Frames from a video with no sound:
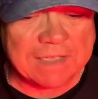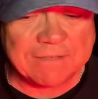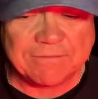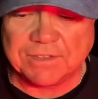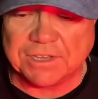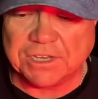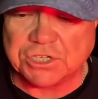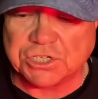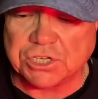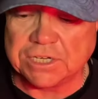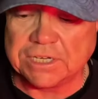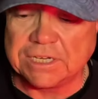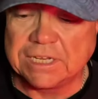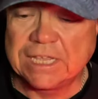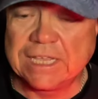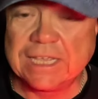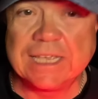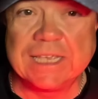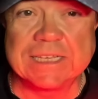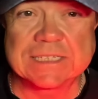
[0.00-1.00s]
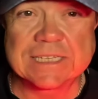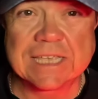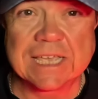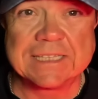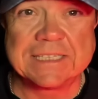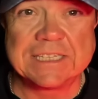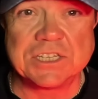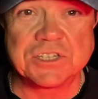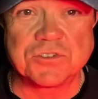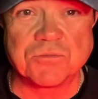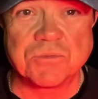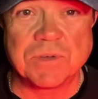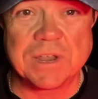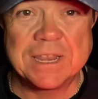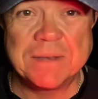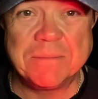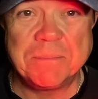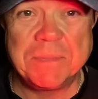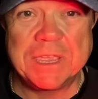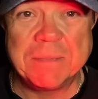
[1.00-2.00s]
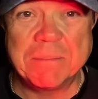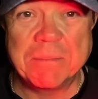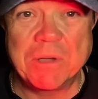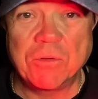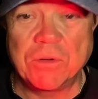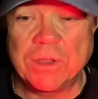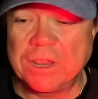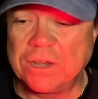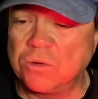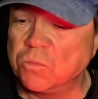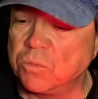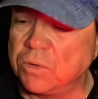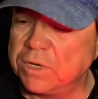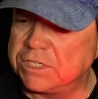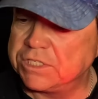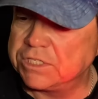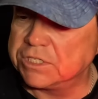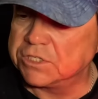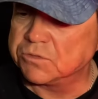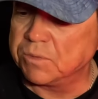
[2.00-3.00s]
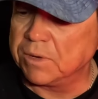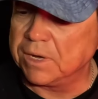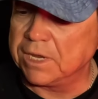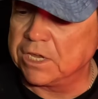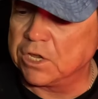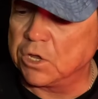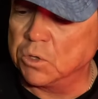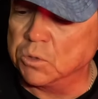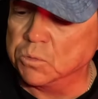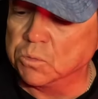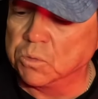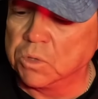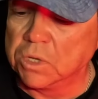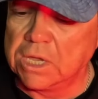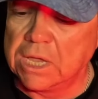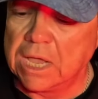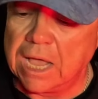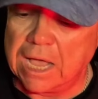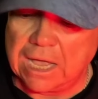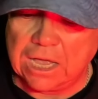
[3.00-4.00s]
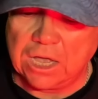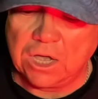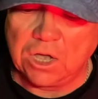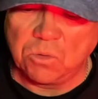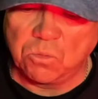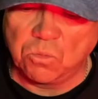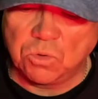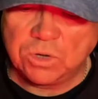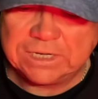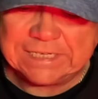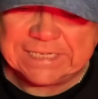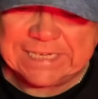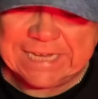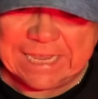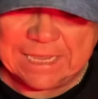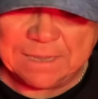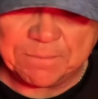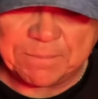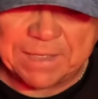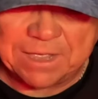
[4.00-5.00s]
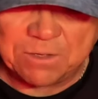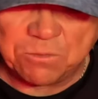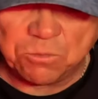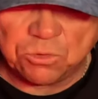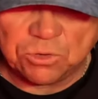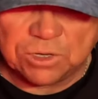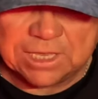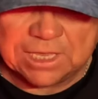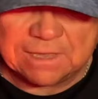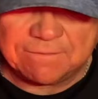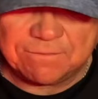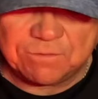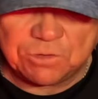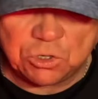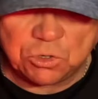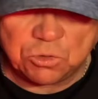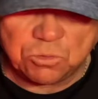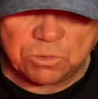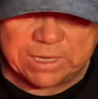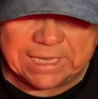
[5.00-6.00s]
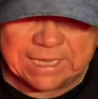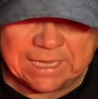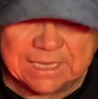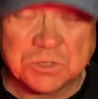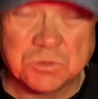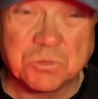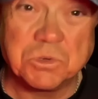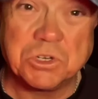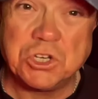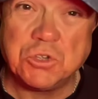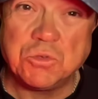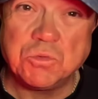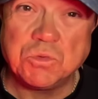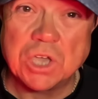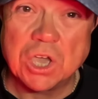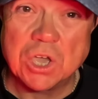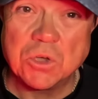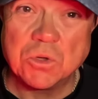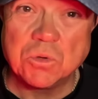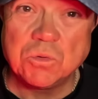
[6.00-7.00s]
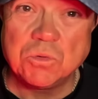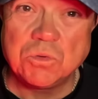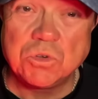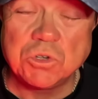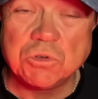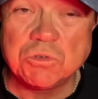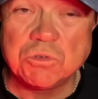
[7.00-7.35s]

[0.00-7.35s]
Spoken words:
vision. It's got this red beam on it, which is really cool. One tip I will give you is when you go to